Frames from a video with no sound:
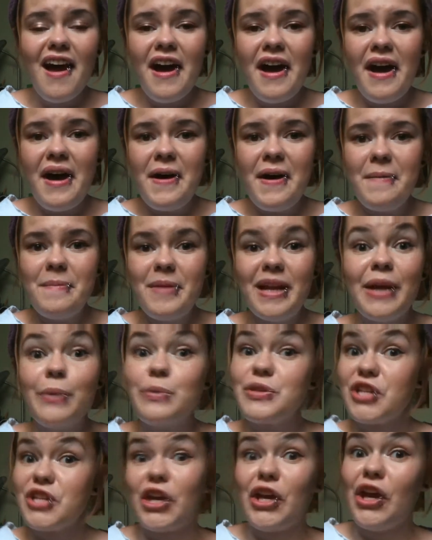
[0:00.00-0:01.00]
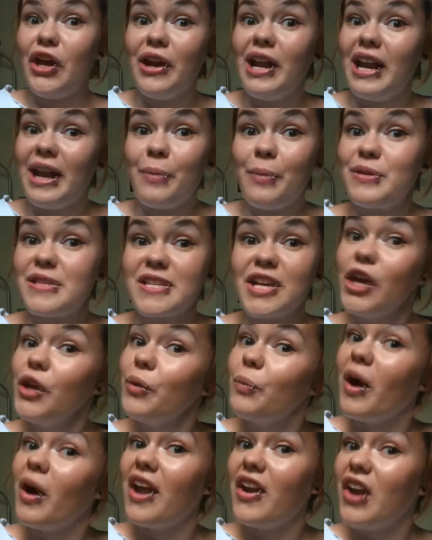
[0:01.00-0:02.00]
And it was a good
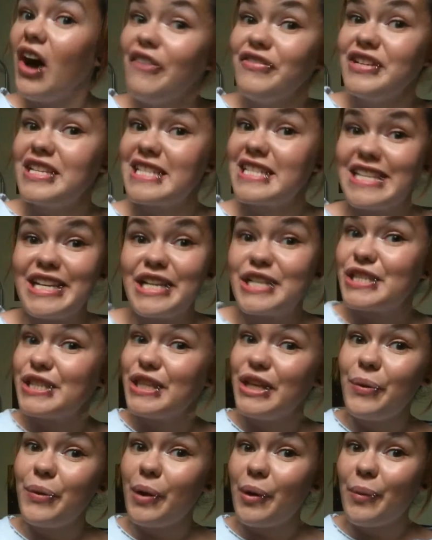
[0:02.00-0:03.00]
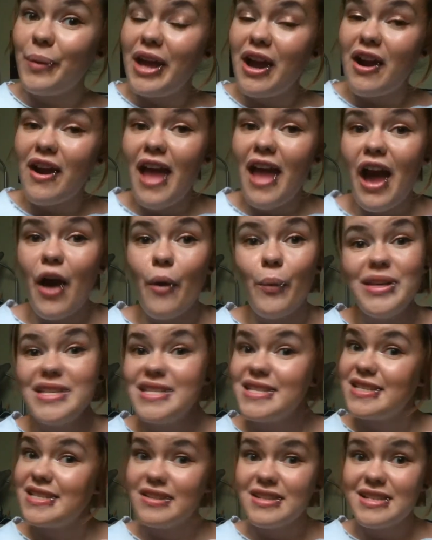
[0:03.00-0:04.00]
one, obviously, because look where we are now. We
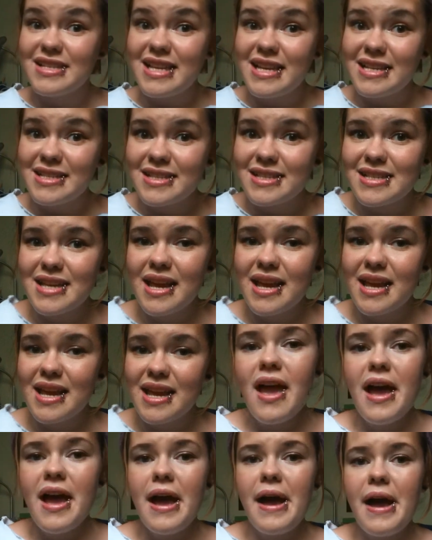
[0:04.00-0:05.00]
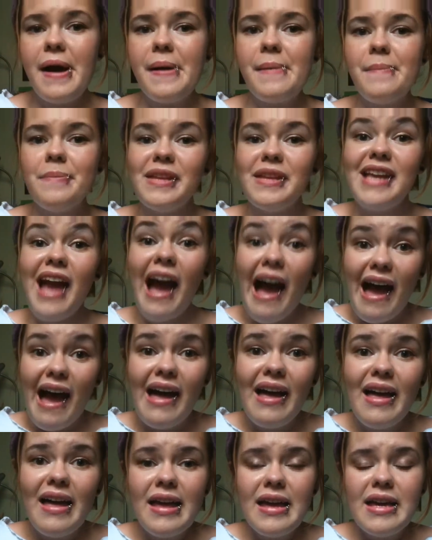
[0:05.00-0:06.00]
still exist.
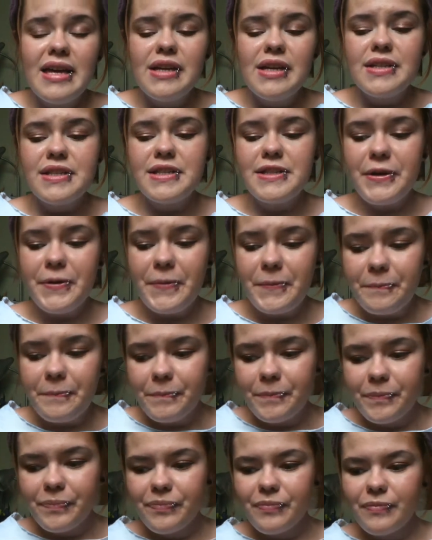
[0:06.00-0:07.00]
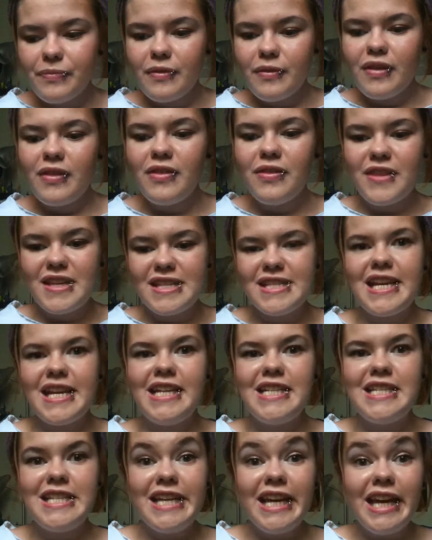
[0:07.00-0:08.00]
Yeah. So this
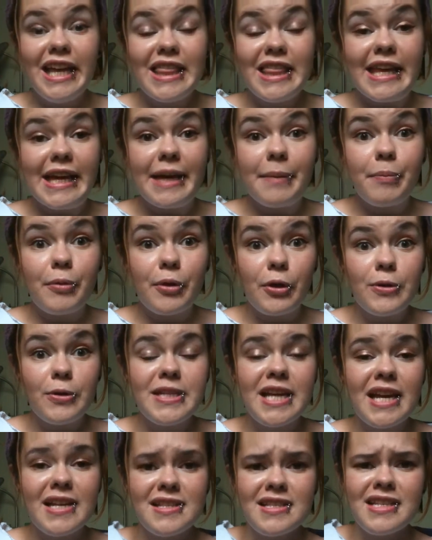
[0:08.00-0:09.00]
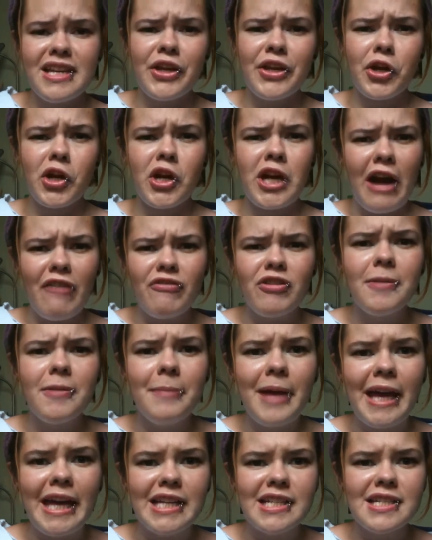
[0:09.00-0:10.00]
idea that protesting your
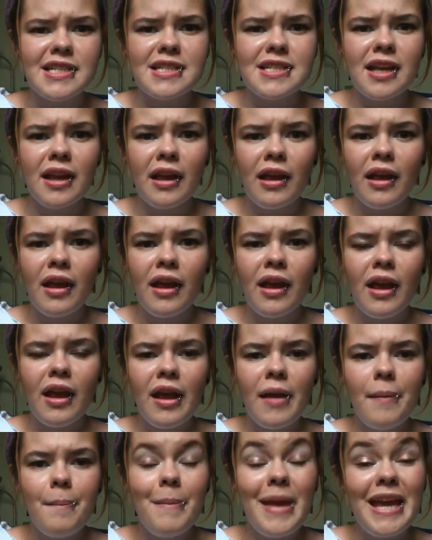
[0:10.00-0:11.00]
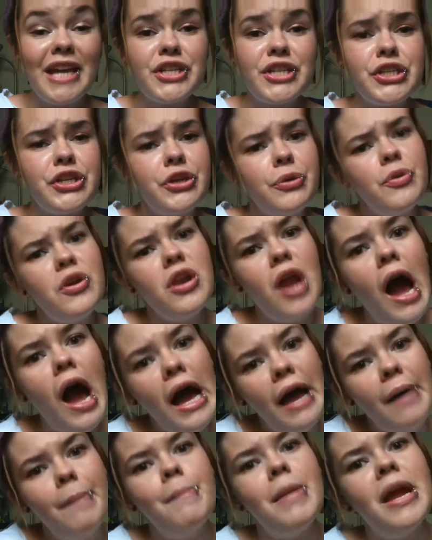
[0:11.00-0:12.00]
government makes you
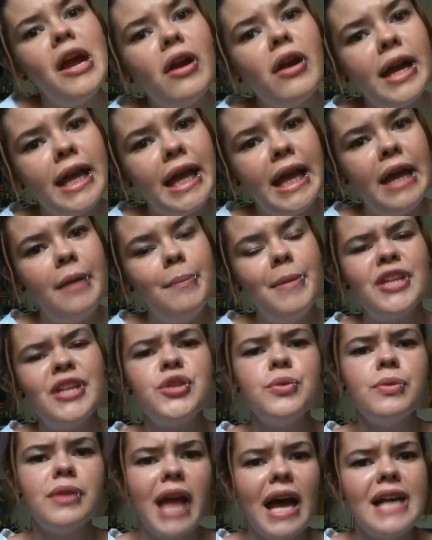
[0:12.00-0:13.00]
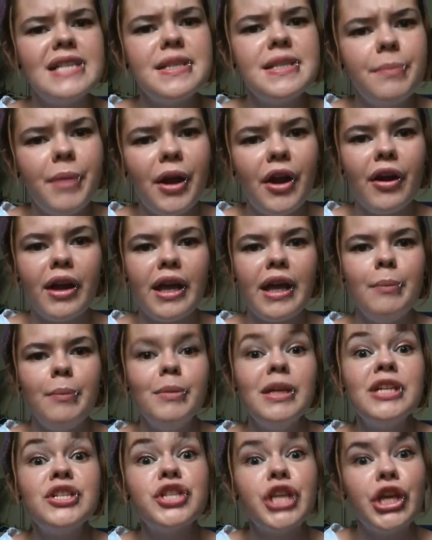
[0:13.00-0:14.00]
not American, makes you less American,
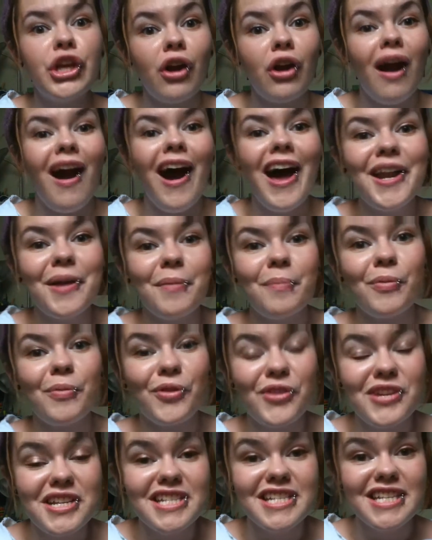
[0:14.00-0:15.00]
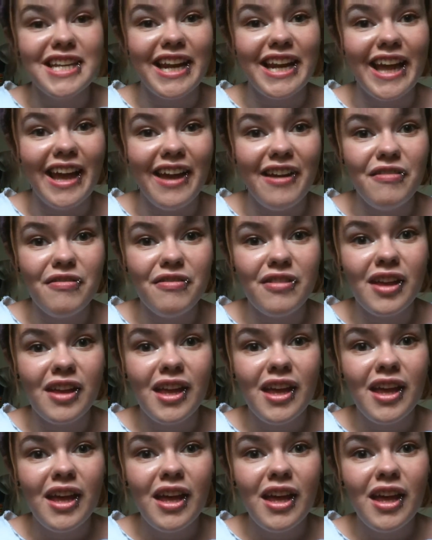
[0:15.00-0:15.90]
means that you're unappreciative,